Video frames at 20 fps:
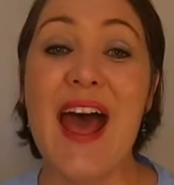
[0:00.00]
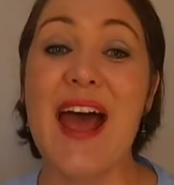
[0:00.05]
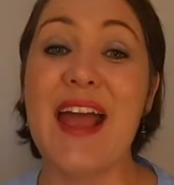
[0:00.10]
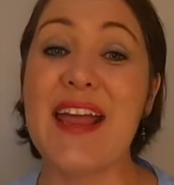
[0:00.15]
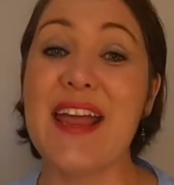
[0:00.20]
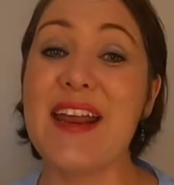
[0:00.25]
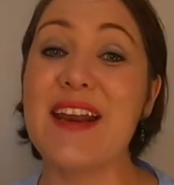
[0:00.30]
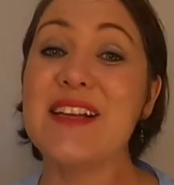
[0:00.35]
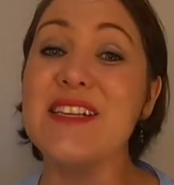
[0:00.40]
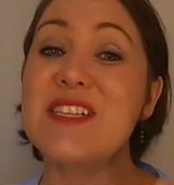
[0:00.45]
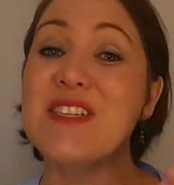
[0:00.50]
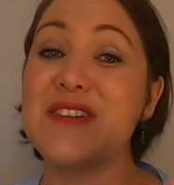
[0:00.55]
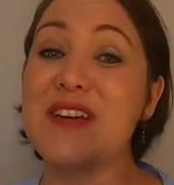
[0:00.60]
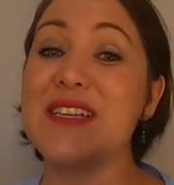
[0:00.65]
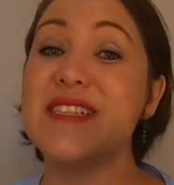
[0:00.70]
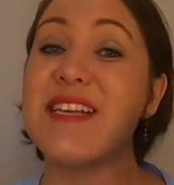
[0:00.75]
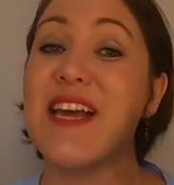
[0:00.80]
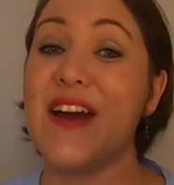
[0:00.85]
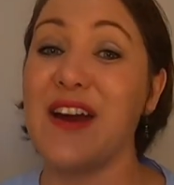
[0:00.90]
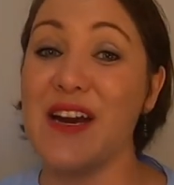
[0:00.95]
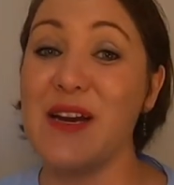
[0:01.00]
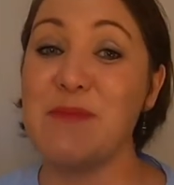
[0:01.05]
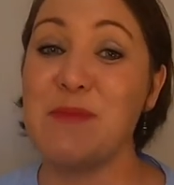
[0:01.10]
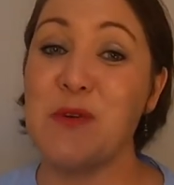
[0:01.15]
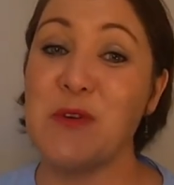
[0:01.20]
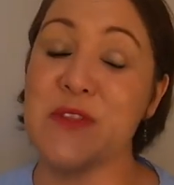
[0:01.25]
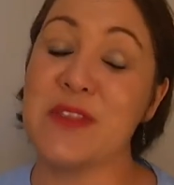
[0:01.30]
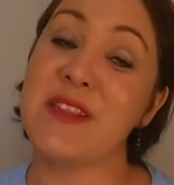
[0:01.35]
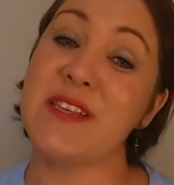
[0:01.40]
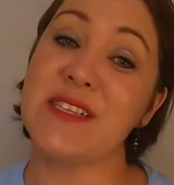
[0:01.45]
I cannot stress how
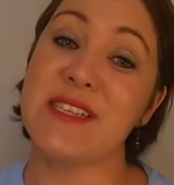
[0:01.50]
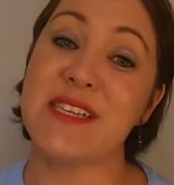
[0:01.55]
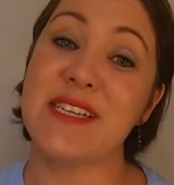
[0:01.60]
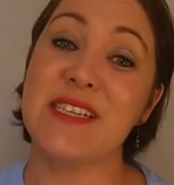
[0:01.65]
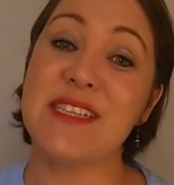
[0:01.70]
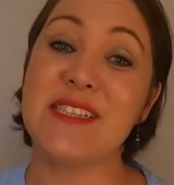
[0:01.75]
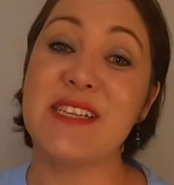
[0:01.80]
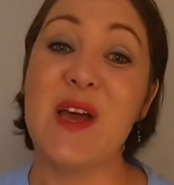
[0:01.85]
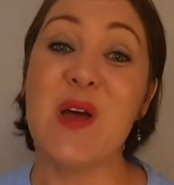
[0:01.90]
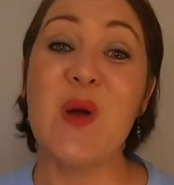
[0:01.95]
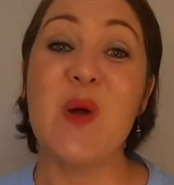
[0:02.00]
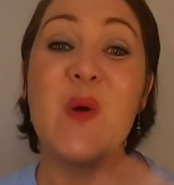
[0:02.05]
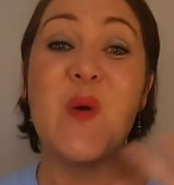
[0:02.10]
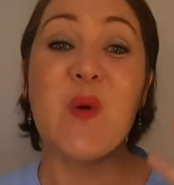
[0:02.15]
important this is.